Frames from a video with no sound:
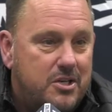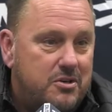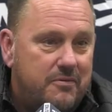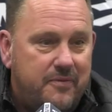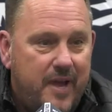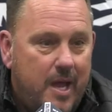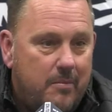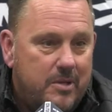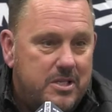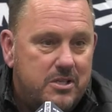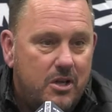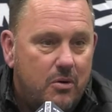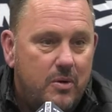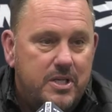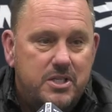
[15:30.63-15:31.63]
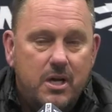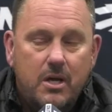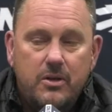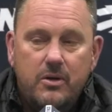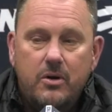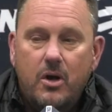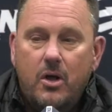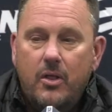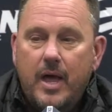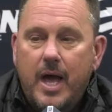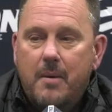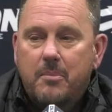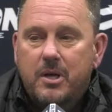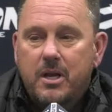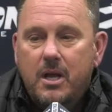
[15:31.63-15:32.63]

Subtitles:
because your families know each other and all that.